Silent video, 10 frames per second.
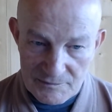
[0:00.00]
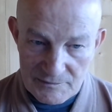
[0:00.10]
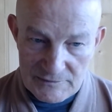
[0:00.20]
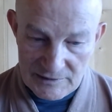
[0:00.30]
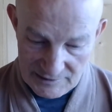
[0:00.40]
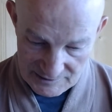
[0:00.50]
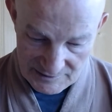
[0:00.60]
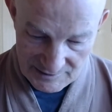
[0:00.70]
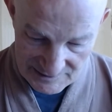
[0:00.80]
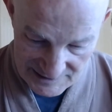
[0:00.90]
In
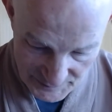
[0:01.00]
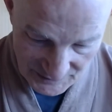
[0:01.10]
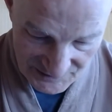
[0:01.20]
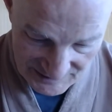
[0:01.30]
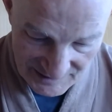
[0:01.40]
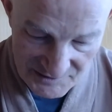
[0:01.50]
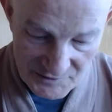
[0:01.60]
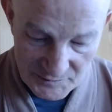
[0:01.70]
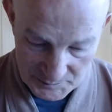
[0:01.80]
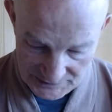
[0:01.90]
a deeper sense,
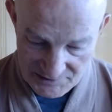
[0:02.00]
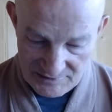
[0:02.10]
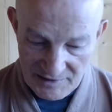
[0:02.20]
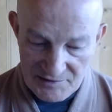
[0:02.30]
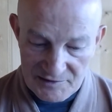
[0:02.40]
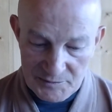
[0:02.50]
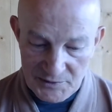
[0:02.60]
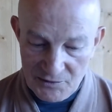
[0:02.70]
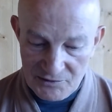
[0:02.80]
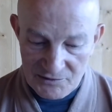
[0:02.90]
precisely
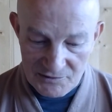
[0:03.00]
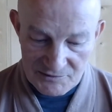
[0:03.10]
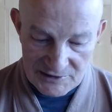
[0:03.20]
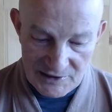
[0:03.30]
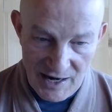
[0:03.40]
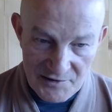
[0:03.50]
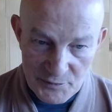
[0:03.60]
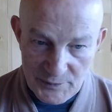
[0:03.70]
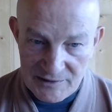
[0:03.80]
because of the grasping.